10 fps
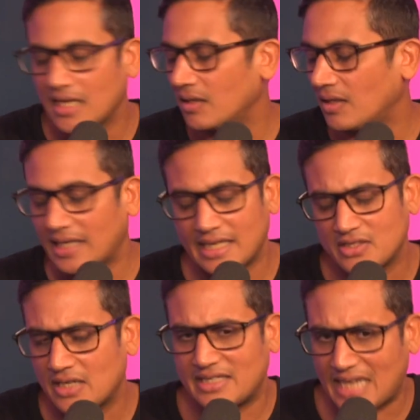Like
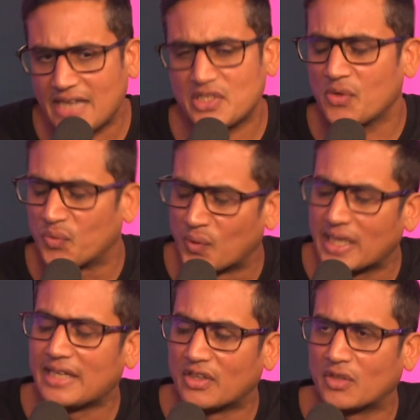it's actually a
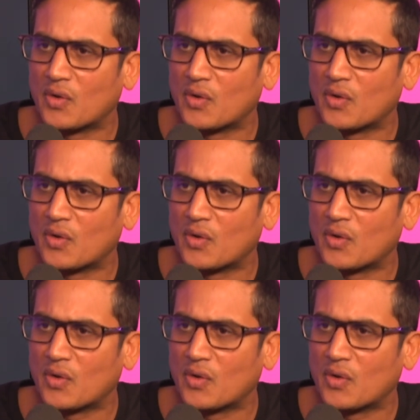really good